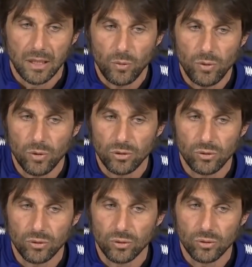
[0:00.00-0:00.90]
we want
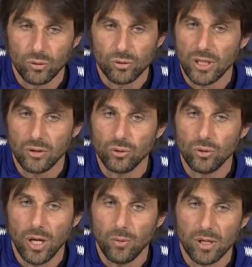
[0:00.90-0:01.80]
to try to
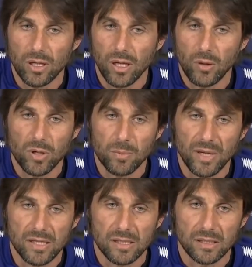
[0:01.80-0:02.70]
do our
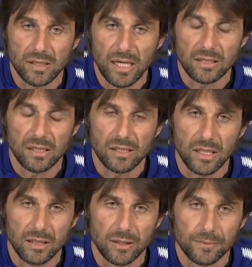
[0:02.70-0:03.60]
best until the end.